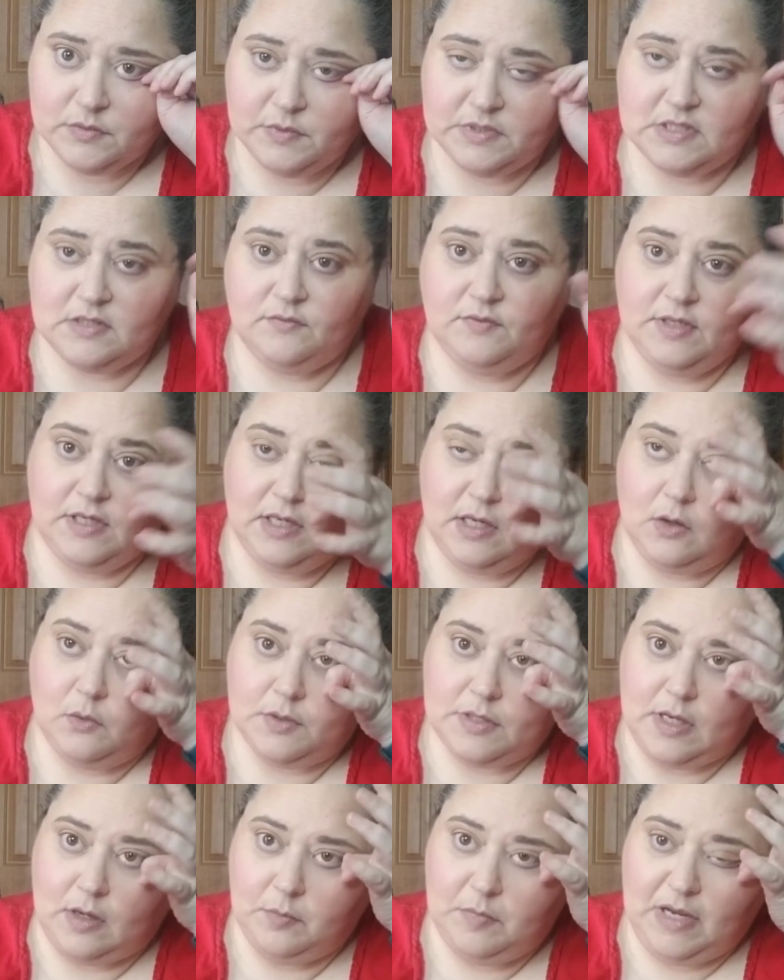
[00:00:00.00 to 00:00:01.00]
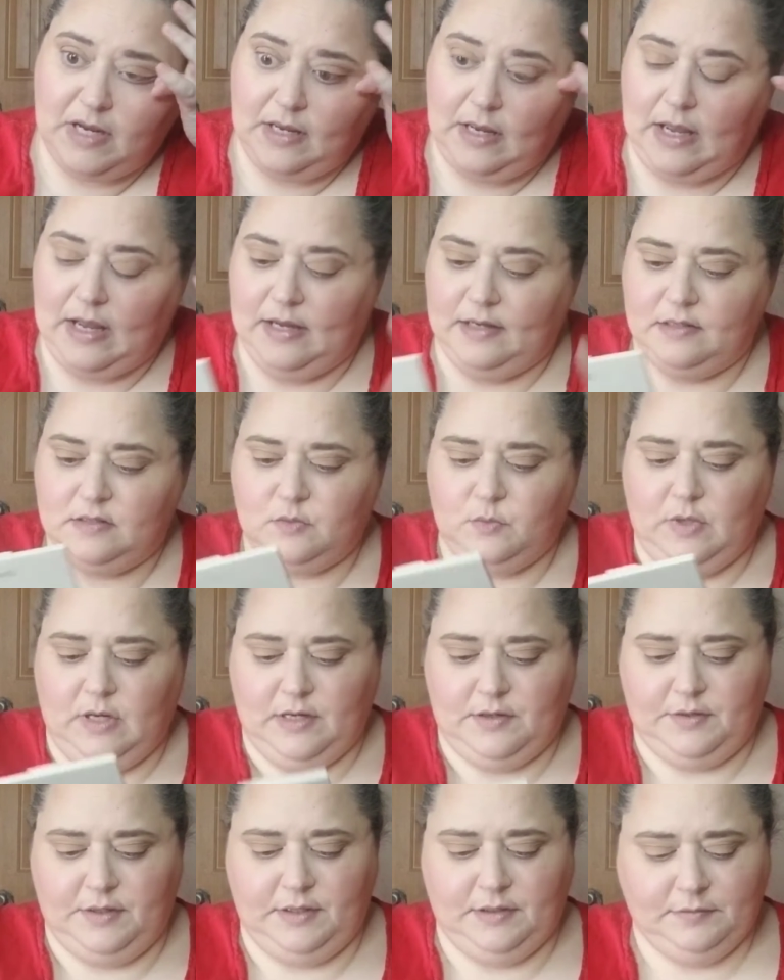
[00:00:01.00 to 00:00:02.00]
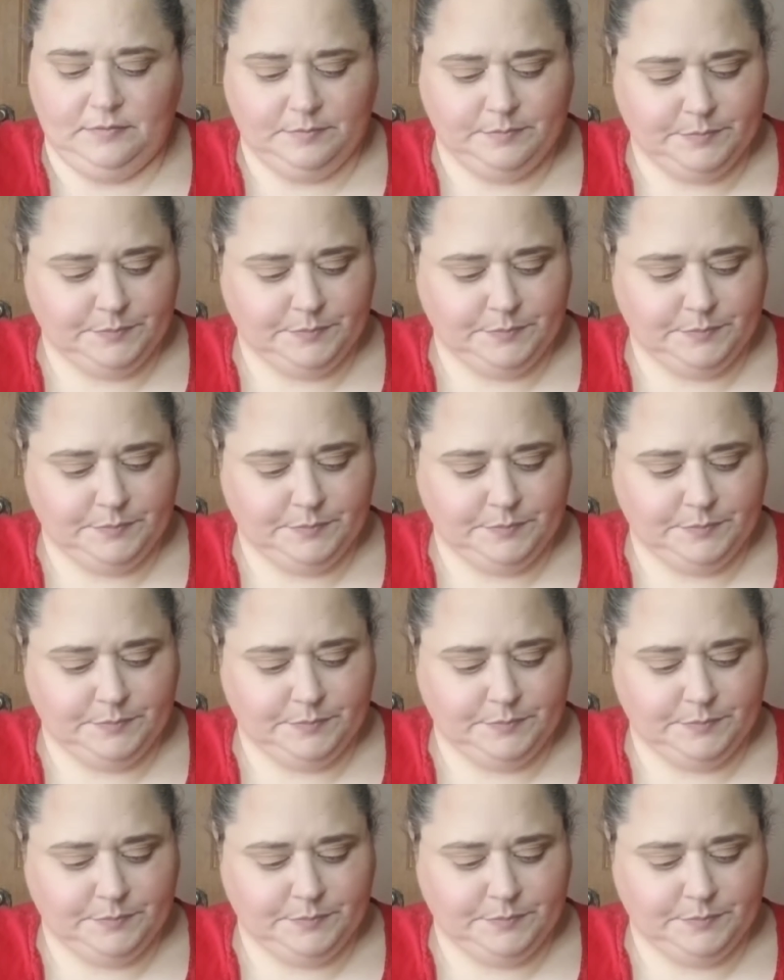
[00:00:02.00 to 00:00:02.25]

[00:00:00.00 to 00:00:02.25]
what's a video without my eyes watering?